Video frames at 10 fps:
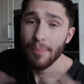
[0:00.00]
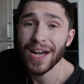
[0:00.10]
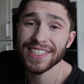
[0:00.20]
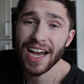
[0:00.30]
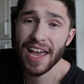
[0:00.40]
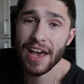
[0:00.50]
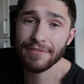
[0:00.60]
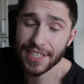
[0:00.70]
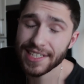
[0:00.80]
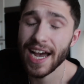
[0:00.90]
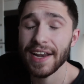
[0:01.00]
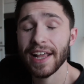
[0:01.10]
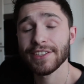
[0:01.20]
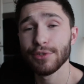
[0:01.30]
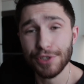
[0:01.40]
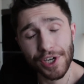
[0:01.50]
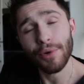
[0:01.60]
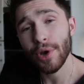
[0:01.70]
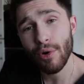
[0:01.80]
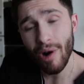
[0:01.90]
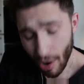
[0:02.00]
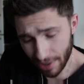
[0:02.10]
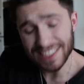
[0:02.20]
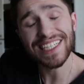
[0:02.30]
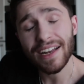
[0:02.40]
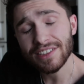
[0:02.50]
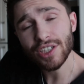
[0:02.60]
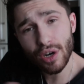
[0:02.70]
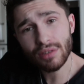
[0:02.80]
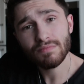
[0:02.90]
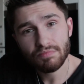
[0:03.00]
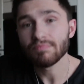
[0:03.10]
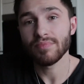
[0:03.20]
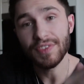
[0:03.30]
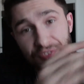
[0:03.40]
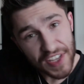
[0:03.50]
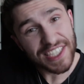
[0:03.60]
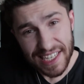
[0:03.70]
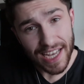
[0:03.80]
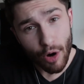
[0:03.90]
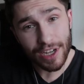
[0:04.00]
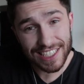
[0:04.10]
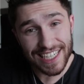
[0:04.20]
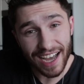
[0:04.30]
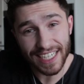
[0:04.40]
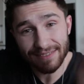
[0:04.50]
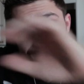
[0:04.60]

But I have decided to show you how it's done, so this is how it's done.